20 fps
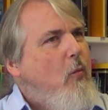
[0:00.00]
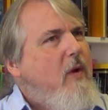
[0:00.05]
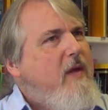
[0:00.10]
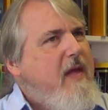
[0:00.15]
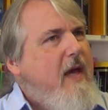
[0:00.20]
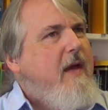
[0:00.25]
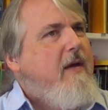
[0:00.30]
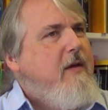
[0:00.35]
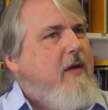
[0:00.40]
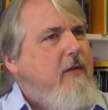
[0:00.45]

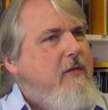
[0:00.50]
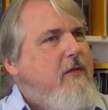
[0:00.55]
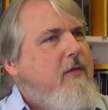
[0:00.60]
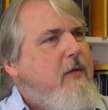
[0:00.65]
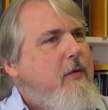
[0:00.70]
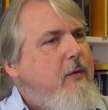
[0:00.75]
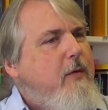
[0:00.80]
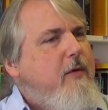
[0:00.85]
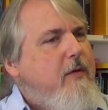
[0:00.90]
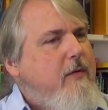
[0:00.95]
Well, yeah,
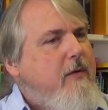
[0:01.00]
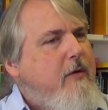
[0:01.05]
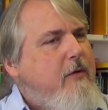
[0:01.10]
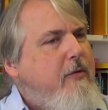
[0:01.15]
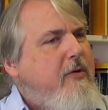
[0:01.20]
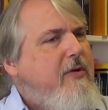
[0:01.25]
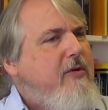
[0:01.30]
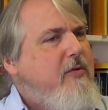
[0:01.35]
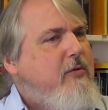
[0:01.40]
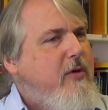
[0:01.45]
because the
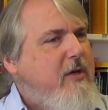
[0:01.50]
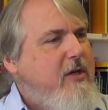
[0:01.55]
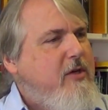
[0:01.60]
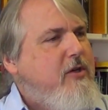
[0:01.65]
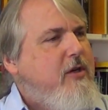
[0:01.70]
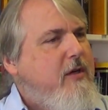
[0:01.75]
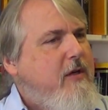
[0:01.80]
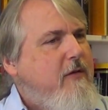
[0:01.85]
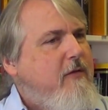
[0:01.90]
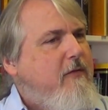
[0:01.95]
Nerugd
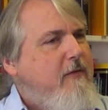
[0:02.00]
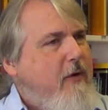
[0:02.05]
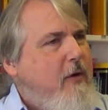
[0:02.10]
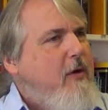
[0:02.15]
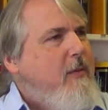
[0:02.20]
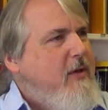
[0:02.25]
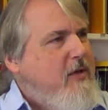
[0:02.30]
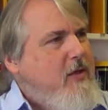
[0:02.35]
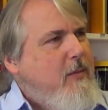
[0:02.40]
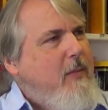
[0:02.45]
tradition is
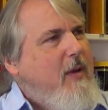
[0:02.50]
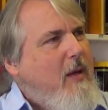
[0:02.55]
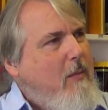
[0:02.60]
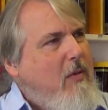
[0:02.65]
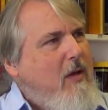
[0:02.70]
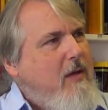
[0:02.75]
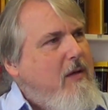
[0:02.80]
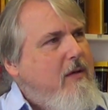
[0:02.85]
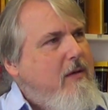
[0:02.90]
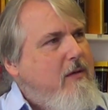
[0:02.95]
very much a
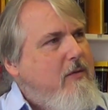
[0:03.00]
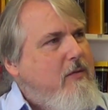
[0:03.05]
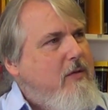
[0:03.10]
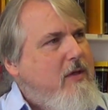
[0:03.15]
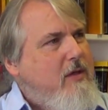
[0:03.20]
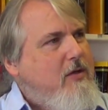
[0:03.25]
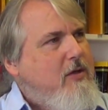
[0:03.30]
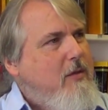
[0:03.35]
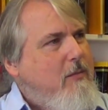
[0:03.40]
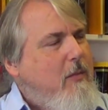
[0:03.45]
public
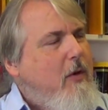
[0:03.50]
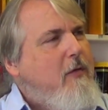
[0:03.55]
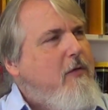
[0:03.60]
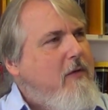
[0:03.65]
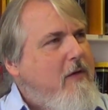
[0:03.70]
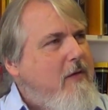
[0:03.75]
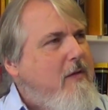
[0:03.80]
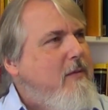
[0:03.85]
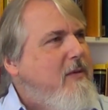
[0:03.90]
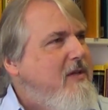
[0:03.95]
tradition.
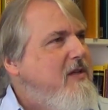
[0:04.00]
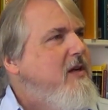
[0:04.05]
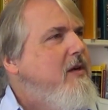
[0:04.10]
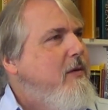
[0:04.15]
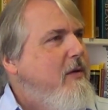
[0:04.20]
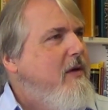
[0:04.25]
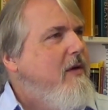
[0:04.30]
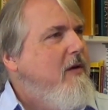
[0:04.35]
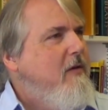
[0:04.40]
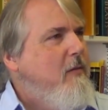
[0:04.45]
Most of the
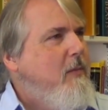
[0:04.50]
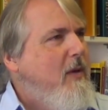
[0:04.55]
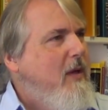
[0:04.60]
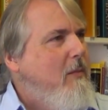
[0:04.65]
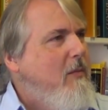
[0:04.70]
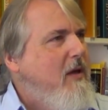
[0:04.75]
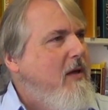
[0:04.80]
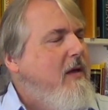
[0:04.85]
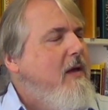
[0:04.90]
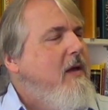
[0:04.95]
material is
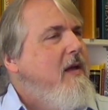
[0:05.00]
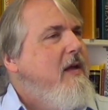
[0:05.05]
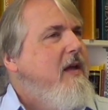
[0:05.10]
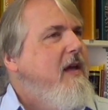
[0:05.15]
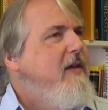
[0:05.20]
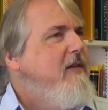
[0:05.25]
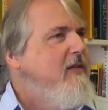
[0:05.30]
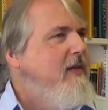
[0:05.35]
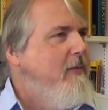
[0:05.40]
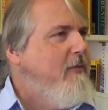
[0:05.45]
public,
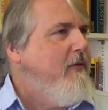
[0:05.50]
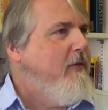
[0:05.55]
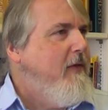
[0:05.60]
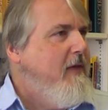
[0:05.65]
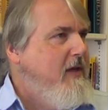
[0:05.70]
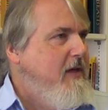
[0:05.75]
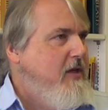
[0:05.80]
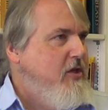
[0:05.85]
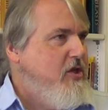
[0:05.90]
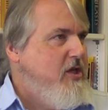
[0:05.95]
except
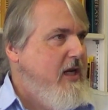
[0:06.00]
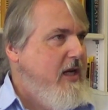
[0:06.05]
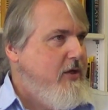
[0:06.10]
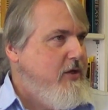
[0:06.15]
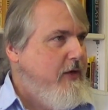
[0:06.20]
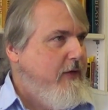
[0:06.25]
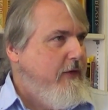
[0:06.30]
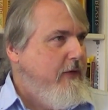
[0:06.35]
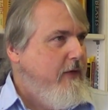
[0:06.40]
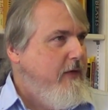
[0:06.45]
for the
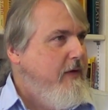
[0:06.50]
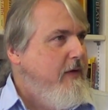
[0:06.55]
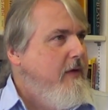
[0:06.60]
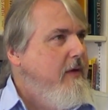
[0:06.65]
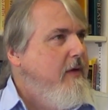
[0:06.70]
initiations